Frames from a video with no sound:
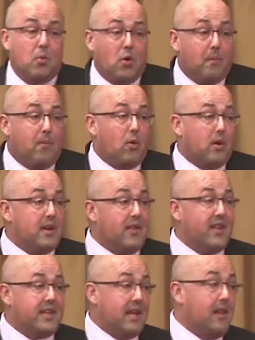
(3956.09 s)
were more important
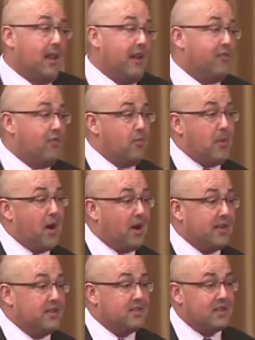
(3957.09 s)
in the daily life of
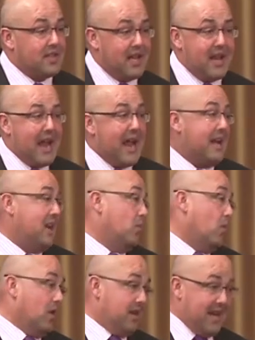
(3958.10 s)
Americans than
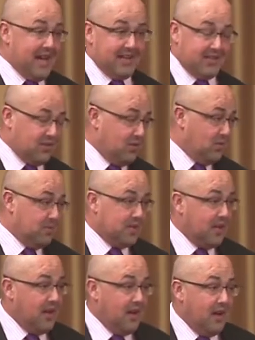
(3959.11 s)
anyone had assumed.
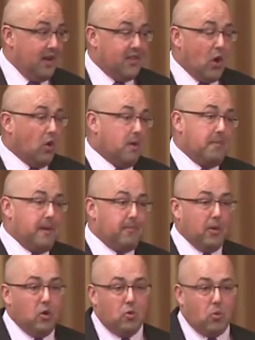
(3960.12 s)
The only
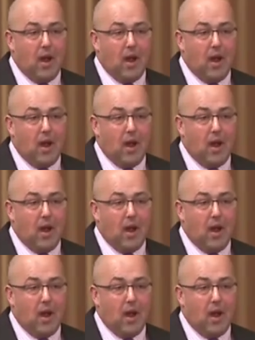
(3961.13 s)
people who